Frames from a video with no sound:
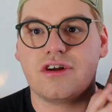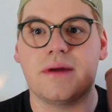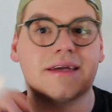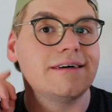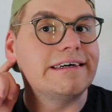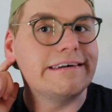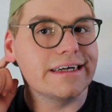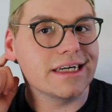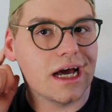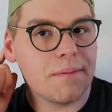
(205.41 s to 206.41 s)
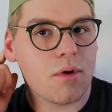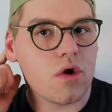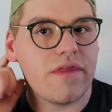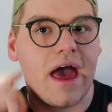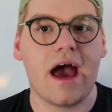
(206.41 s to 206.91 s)
And I'm like, gotta
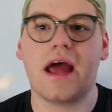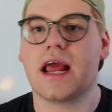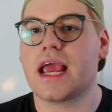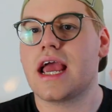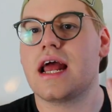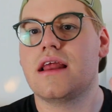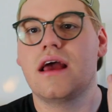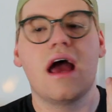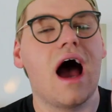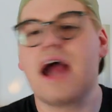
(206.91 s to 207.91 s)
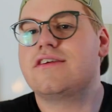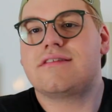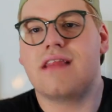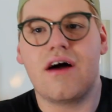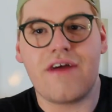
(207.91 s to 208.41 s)
burn that. And I
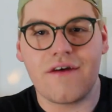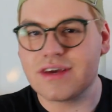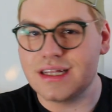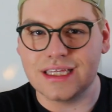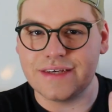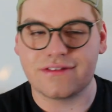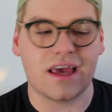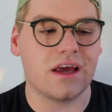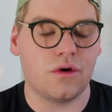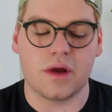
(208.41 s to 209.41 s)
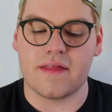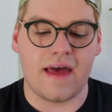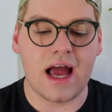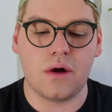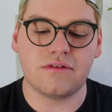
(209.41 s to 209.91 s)
just love having a leaves candle in the
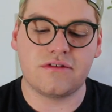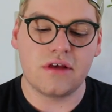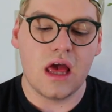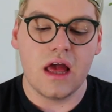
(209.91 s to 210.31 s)
house.